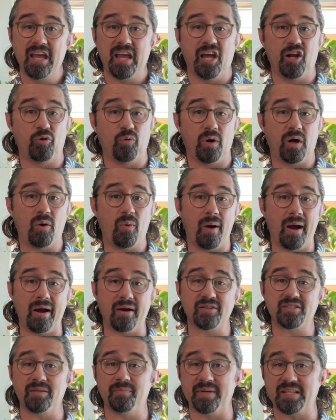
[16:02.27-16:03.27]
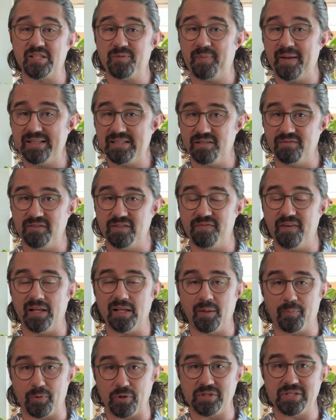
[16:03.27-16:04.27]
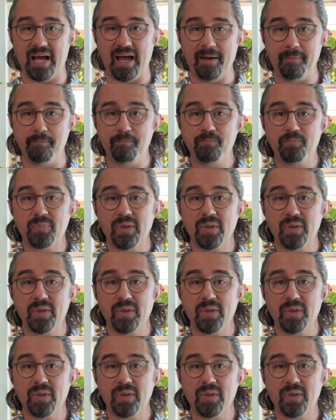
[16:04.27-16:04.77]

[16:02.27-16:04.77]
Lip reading: and require some expensive developer time.